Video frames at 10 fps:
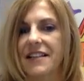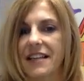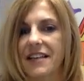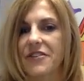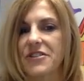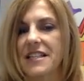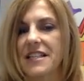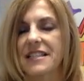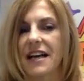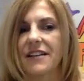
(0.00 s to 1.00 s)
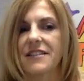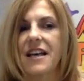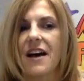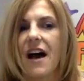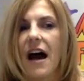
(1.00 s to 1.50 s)
killer T cells,
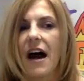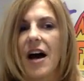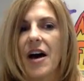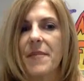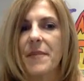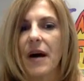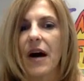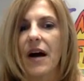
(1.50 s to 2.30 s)
and